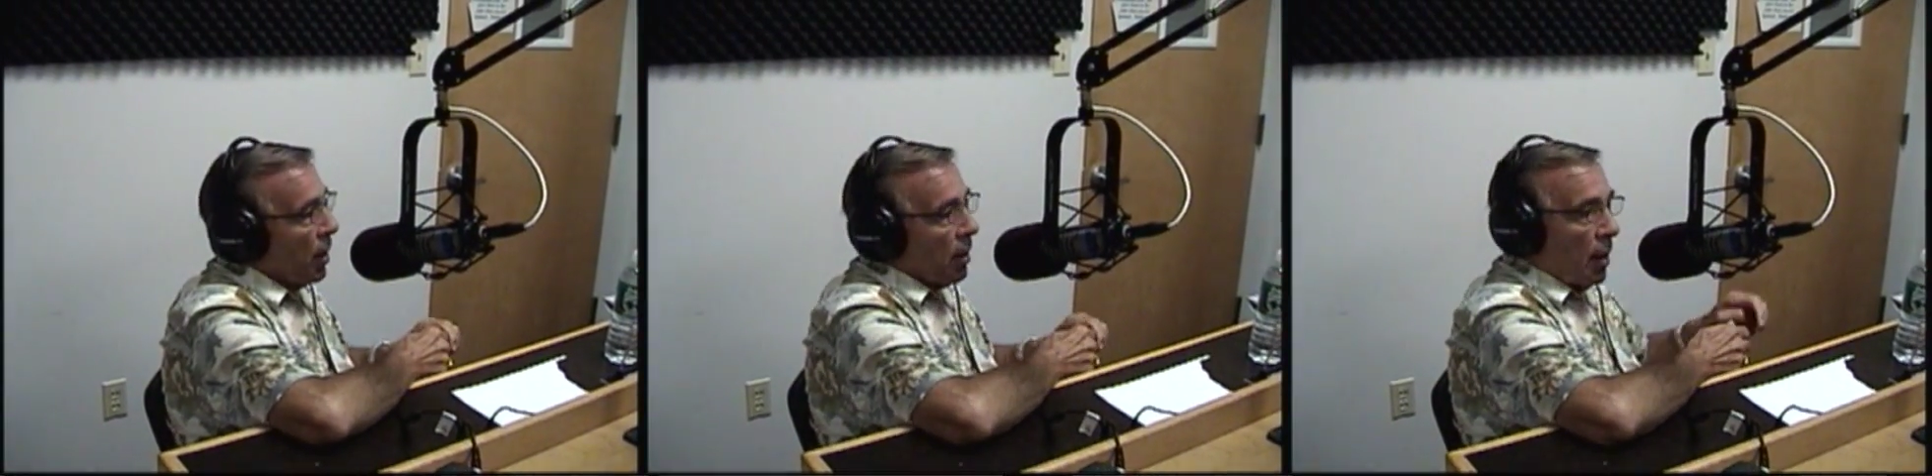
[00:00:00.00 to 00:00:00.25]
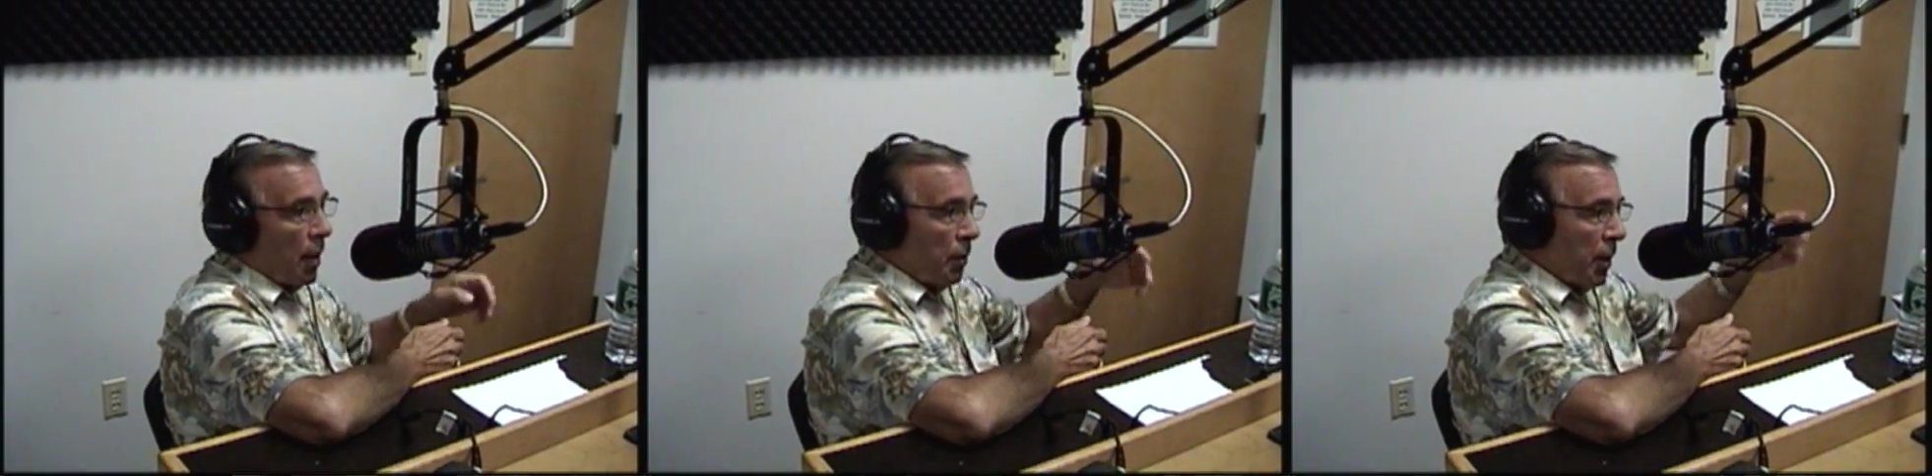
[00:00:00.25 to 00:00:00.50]

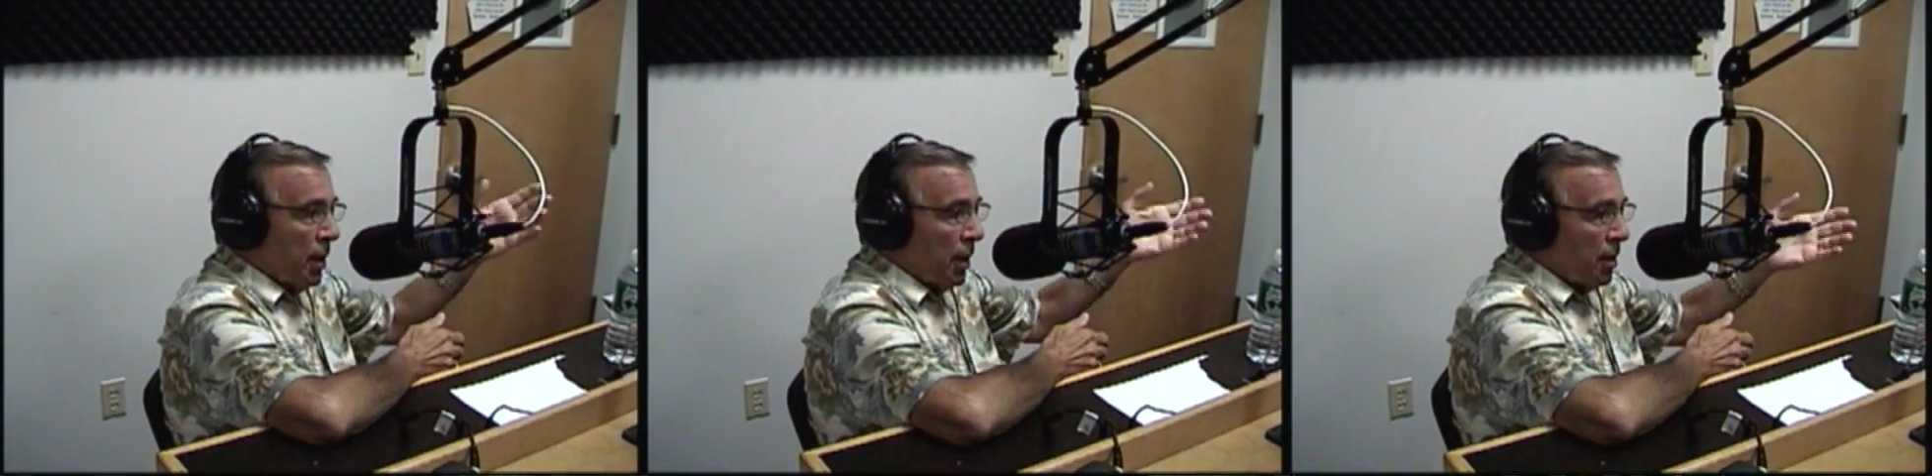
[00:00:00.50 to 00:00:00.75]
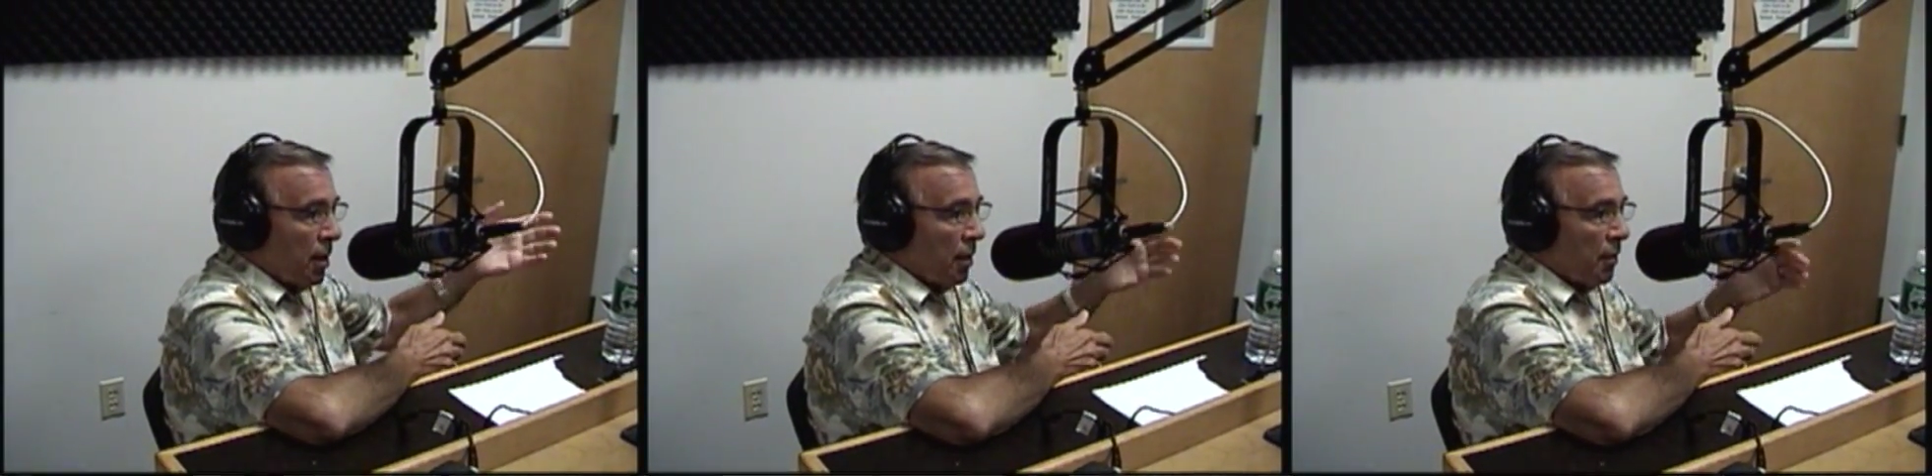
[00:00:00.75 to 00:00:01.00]
Well, we
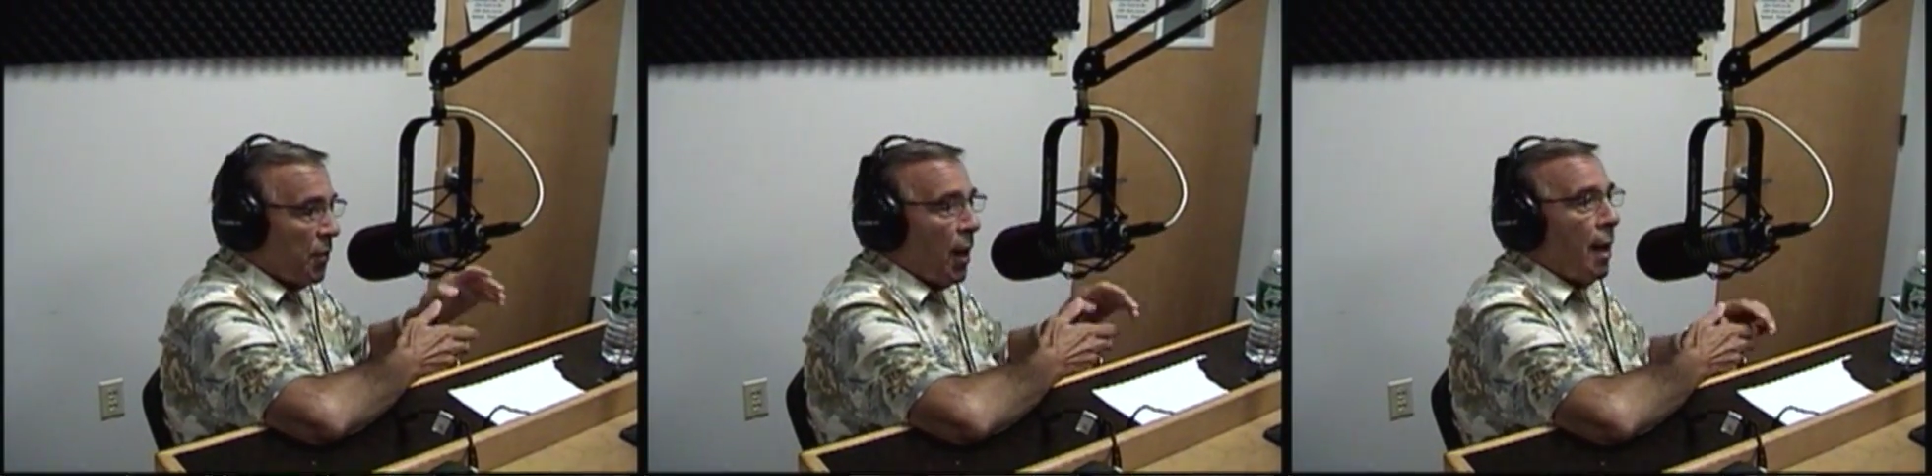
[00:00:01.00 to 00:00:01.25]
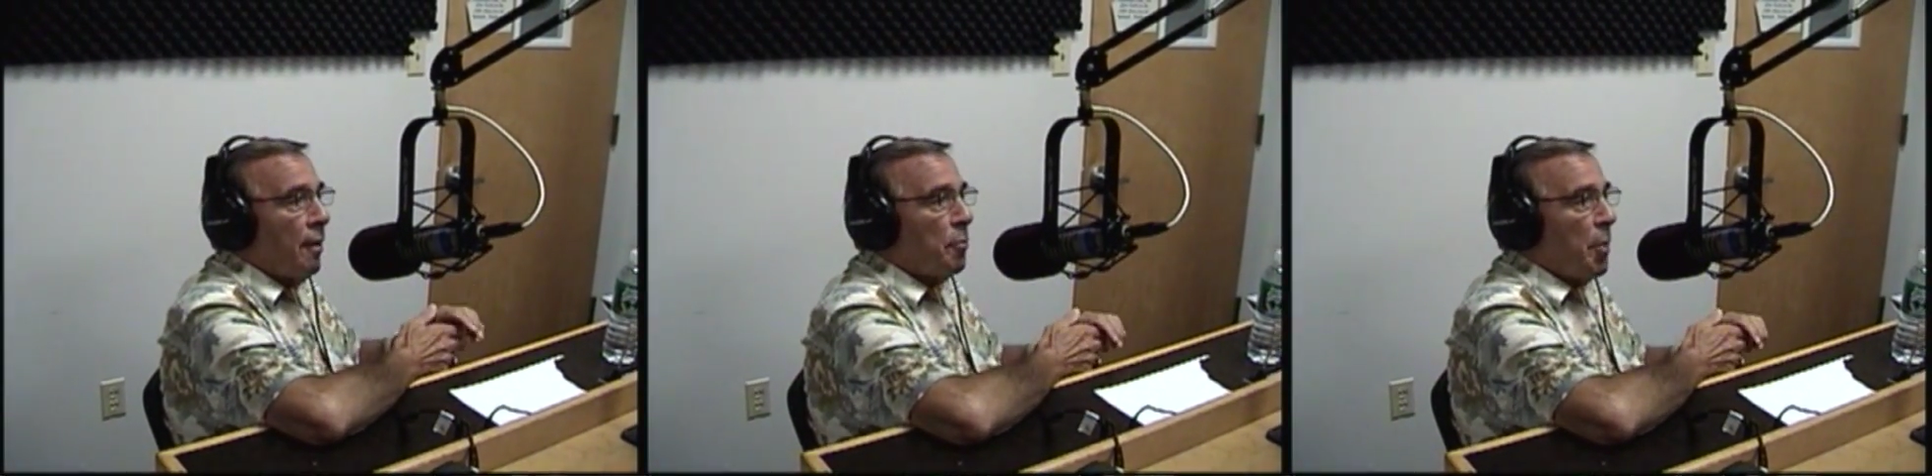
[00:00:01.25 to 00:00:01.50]
did
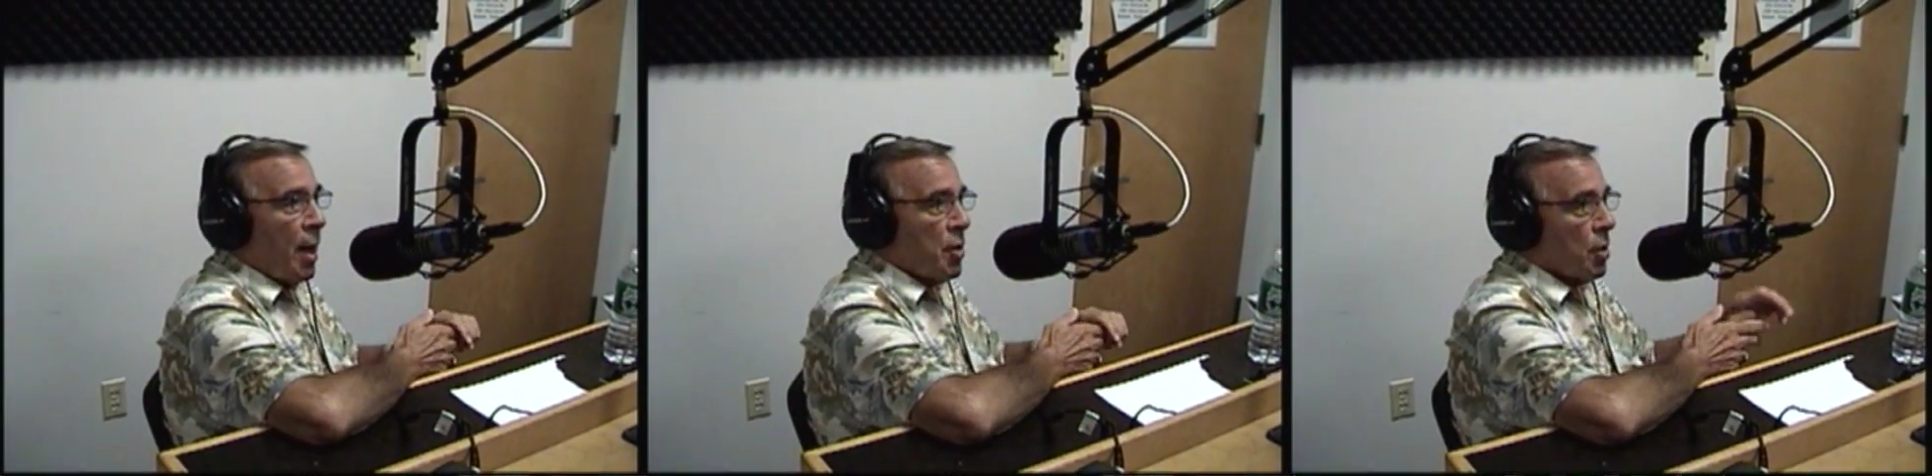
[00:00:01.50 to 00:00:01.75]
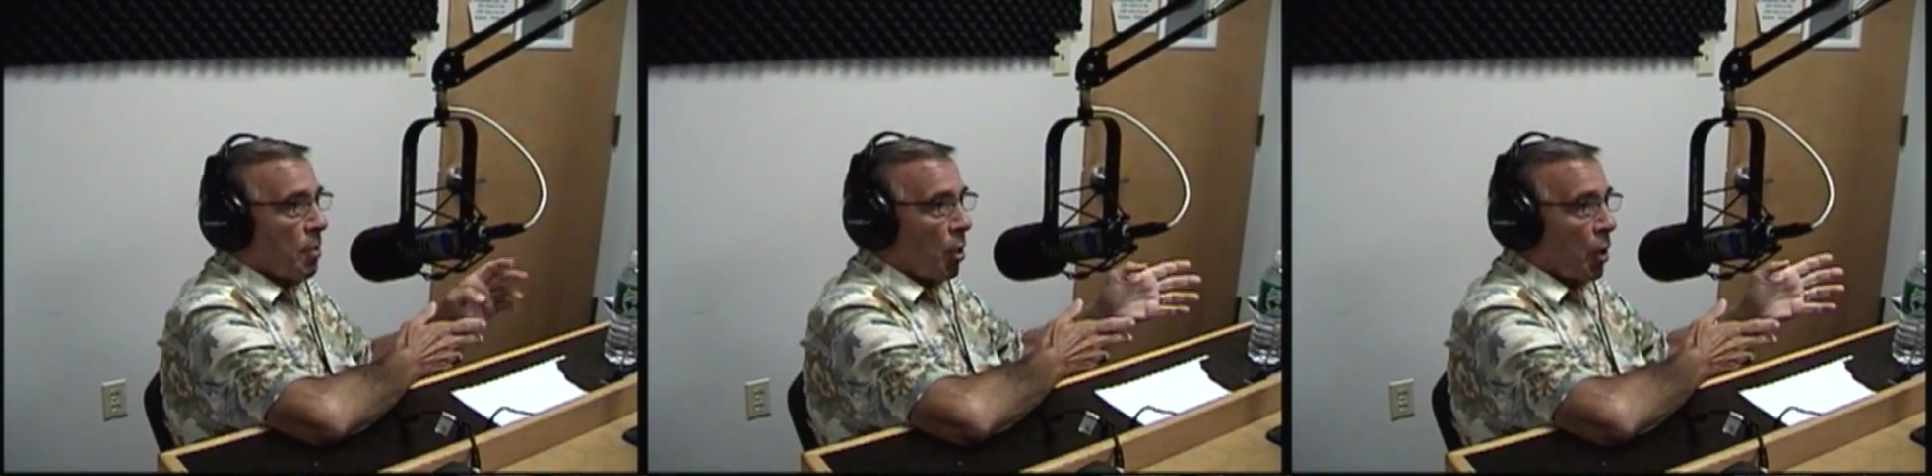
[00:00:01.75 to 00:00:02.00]
5
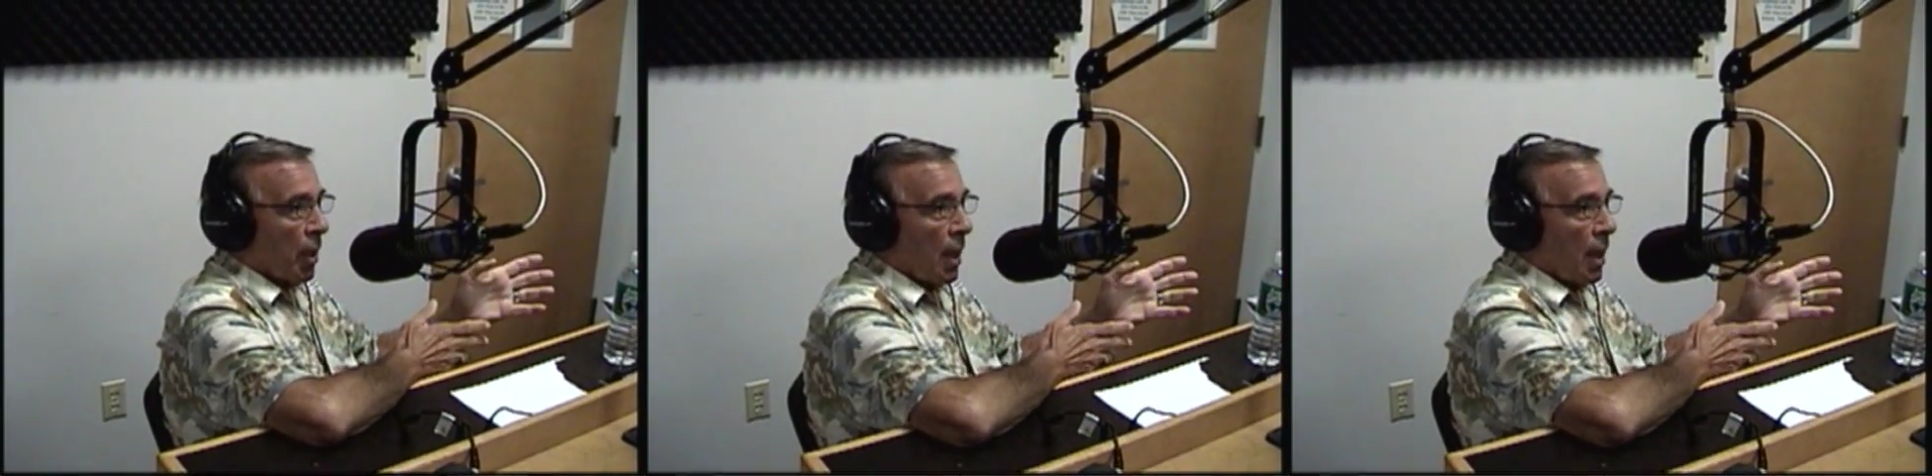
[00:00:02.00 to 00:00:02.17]
basketball